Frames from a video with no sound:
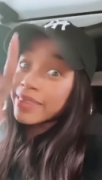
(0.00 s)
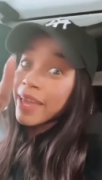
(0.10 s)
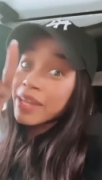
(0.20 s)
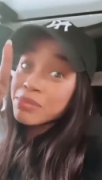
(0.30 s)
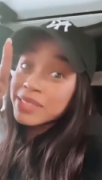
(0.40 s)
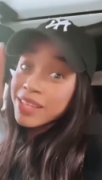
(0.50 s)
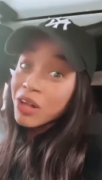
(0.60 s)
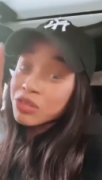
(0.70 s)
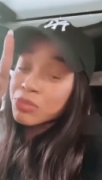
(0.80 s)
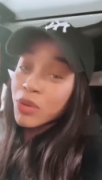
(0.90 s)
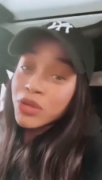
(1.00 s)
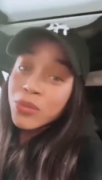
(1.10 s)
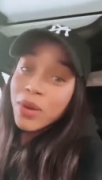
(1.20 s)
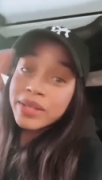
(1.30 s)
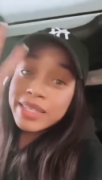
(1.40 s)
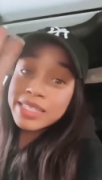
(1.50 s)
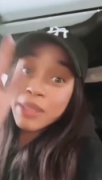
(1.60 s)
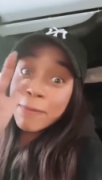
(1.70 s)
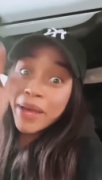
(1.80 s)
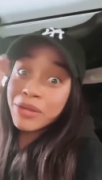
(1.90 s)
they themselves put you on this
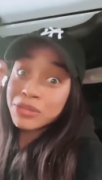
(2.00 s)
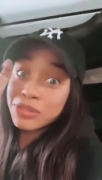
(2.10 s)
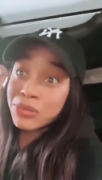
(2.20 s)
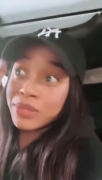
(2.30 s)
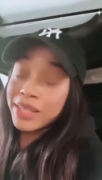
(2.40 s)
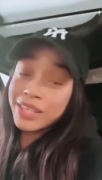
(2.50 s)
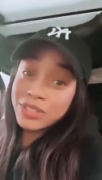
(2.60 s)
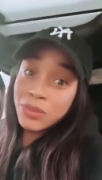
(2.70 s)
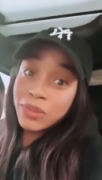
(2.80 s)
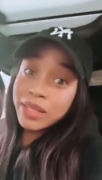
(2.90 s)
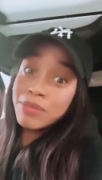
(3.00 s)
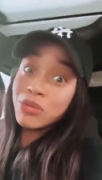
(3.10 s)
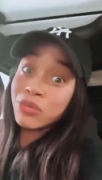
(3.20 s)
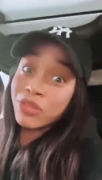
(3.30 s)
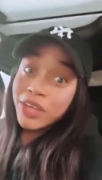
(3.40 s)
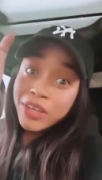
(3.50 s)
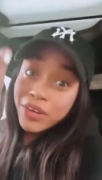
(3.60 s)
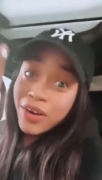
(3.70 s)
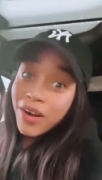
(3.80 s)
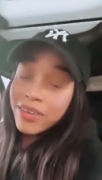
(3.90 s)
pedestal that they so claim you think
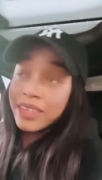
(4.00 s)
you're on.